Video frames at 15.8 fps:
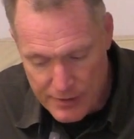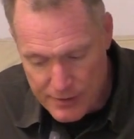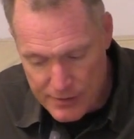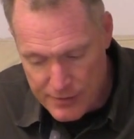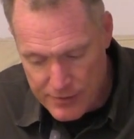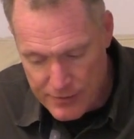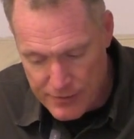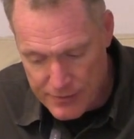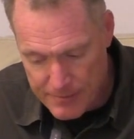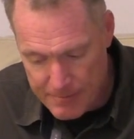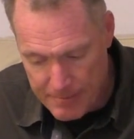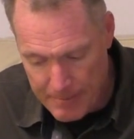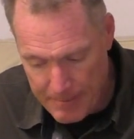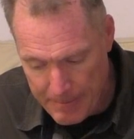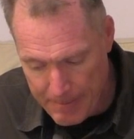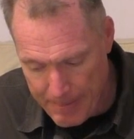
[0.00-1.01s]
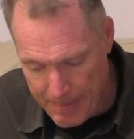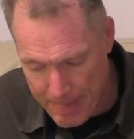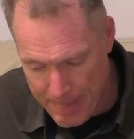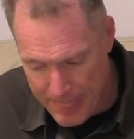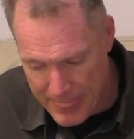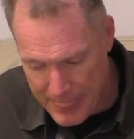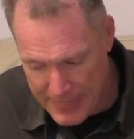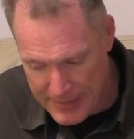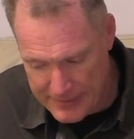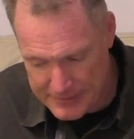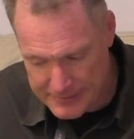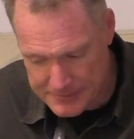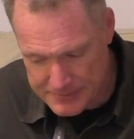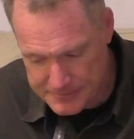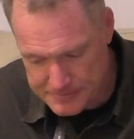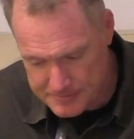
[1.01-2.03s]

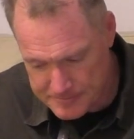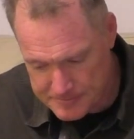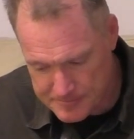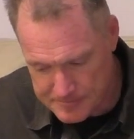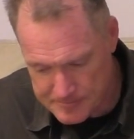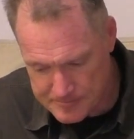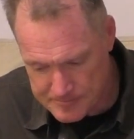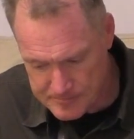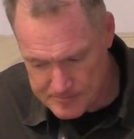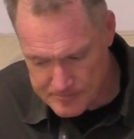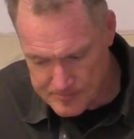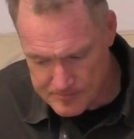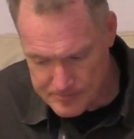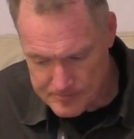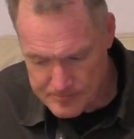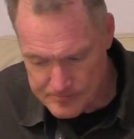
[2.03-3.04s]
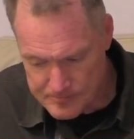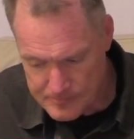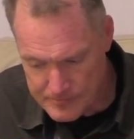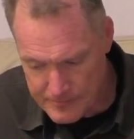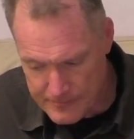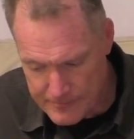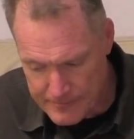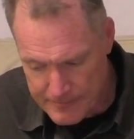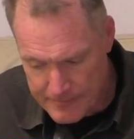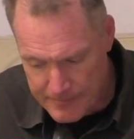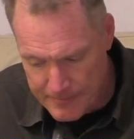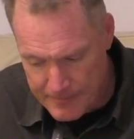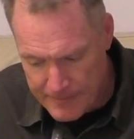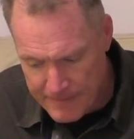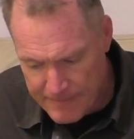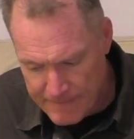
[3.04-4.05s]

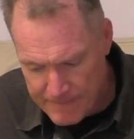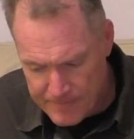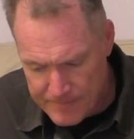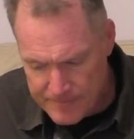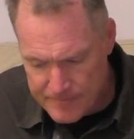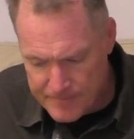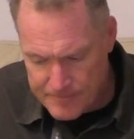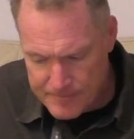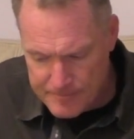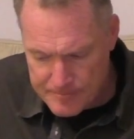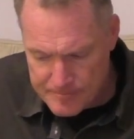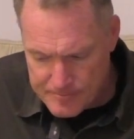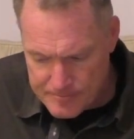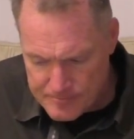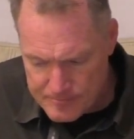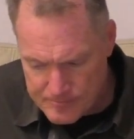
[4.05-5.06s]
[no speech]